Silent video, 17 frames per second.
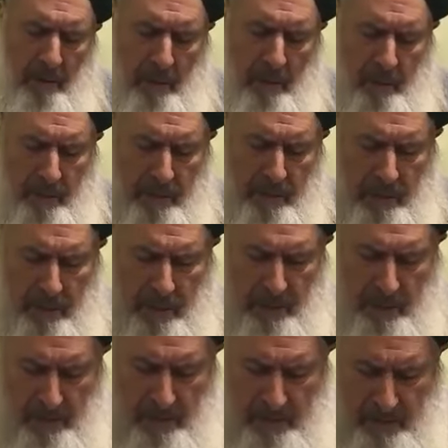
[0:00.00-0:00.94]
to the
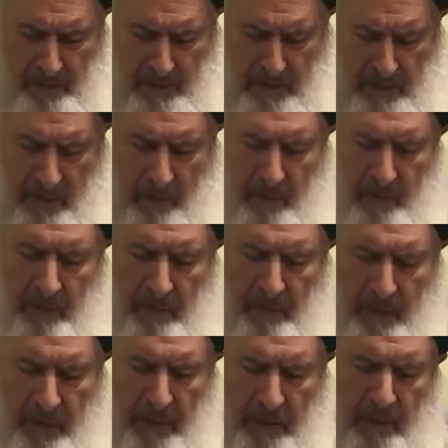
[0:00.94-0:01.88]
house of
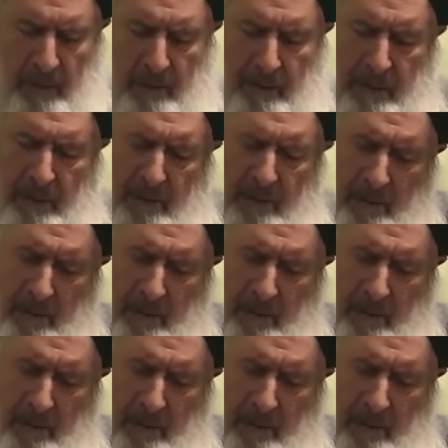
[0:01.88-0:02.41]
Allah that